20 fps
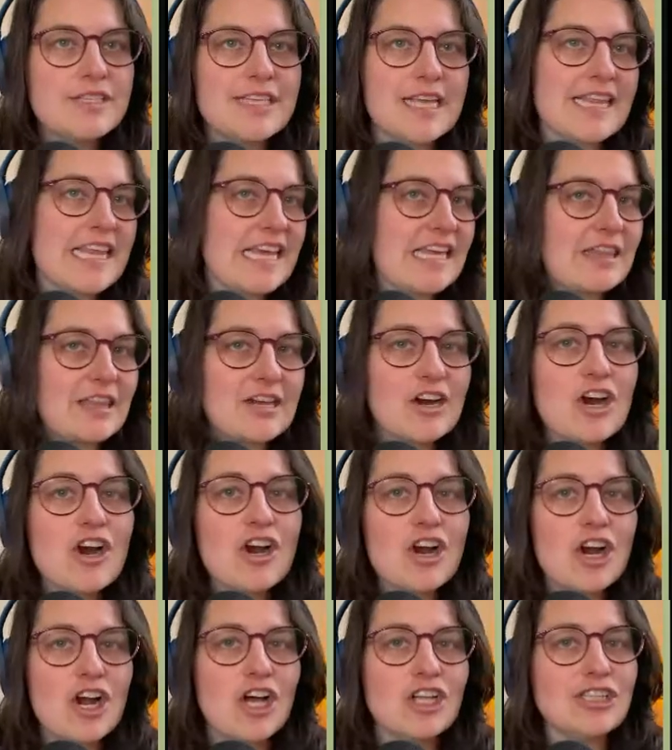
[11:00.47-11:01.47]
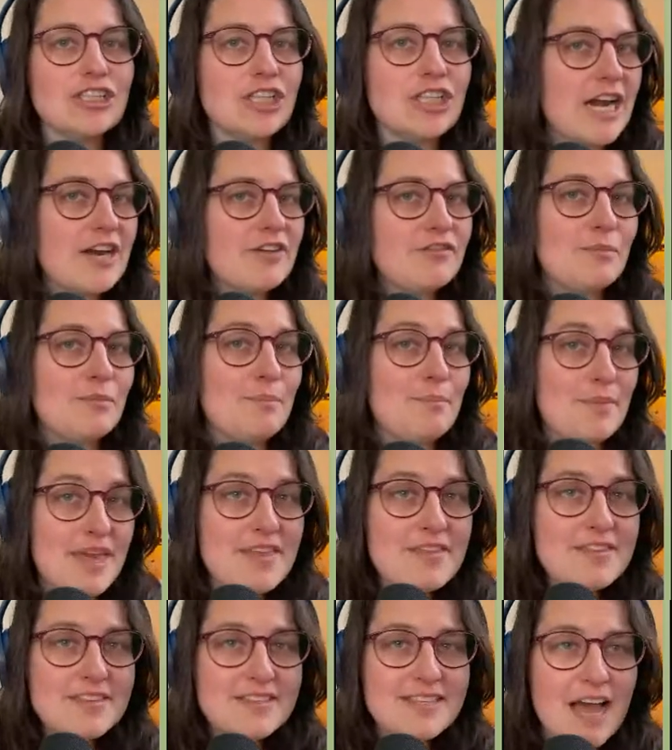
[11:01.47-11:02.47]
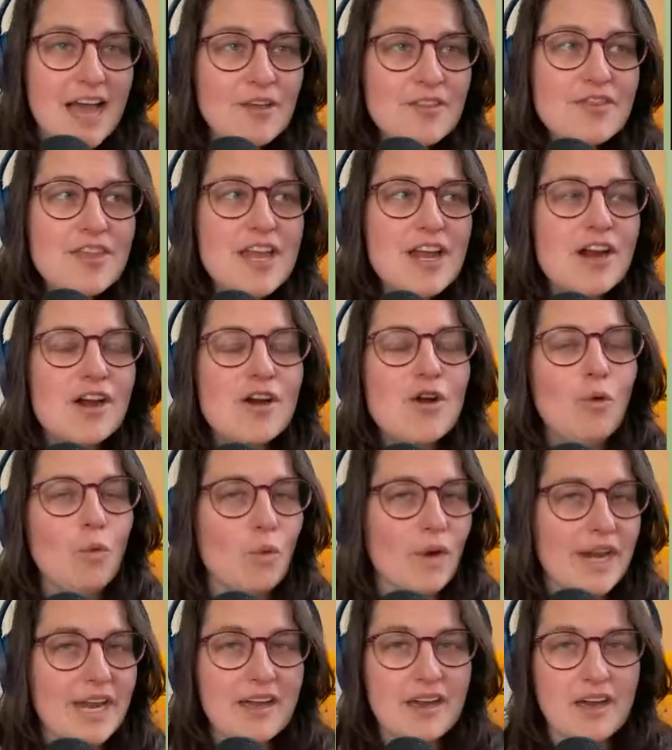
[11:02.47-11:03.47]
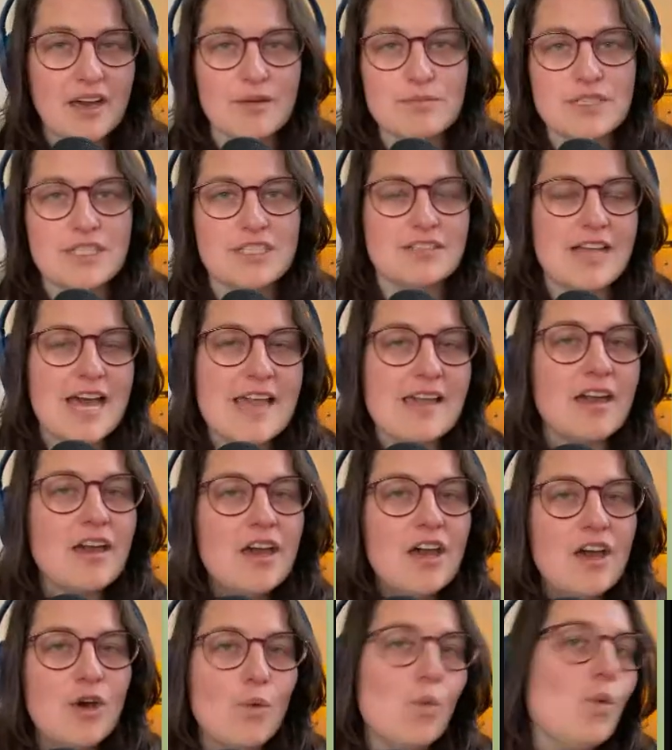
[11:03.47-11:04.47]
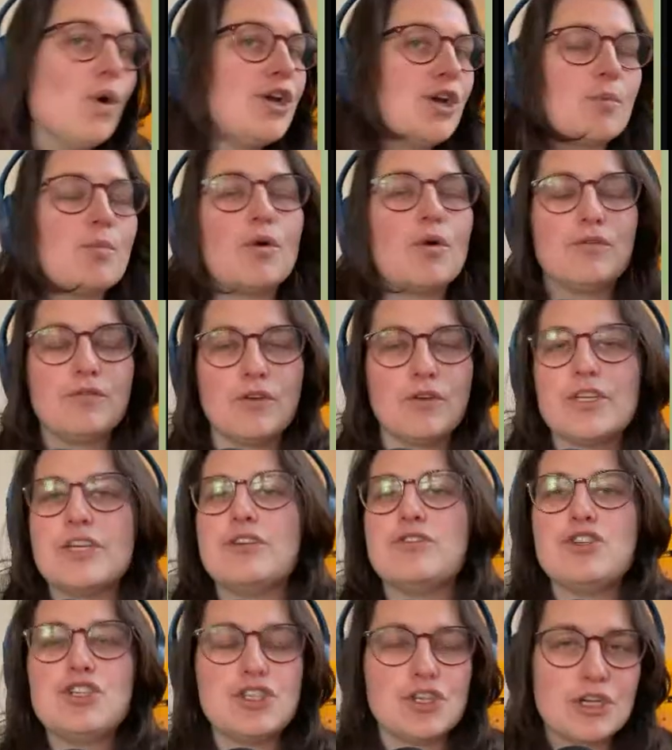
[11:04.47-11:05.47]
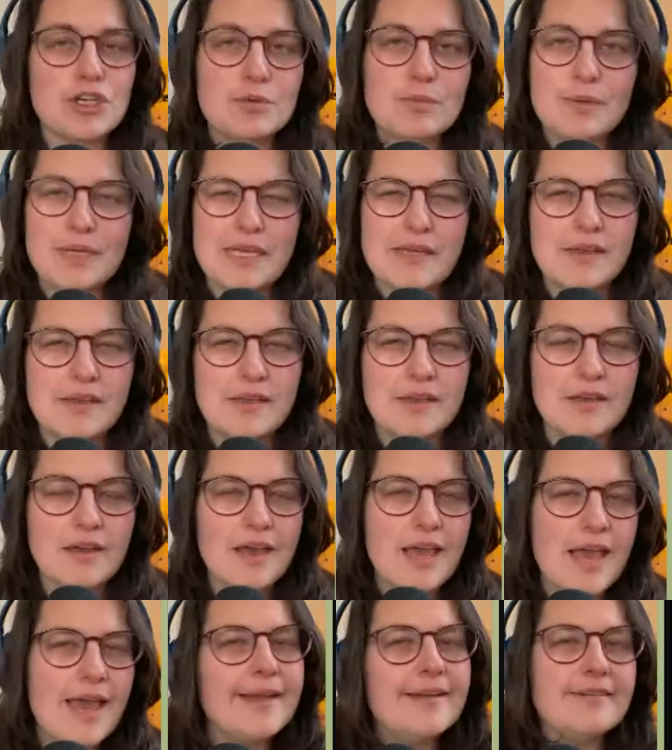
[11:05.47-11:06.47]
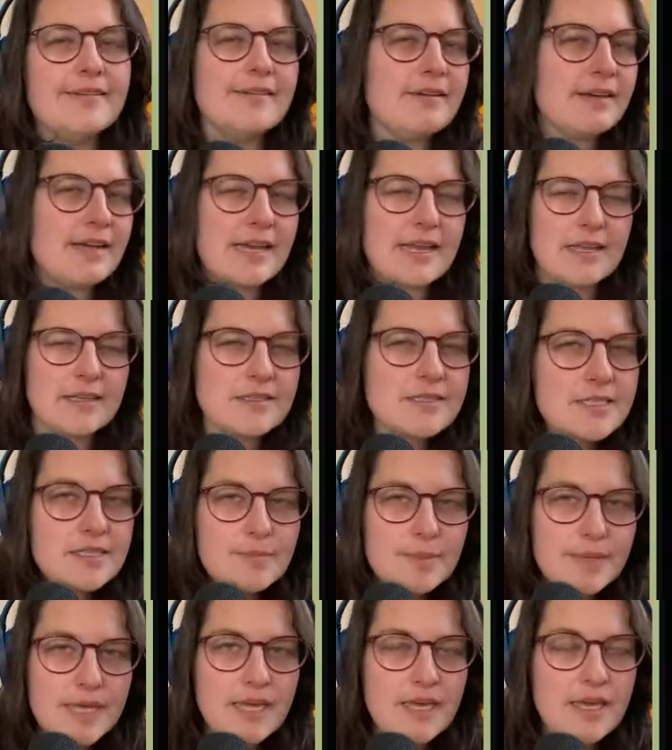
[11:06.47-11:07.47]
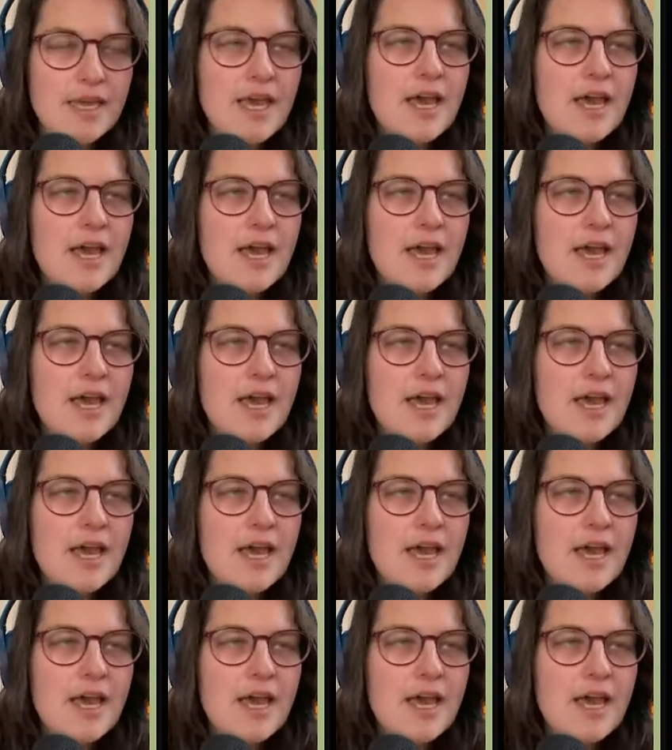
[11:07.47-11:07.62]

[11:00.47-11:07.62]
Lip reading: I think there are a lot of myths out there when it comes to like what your portfolio should be and needs to be.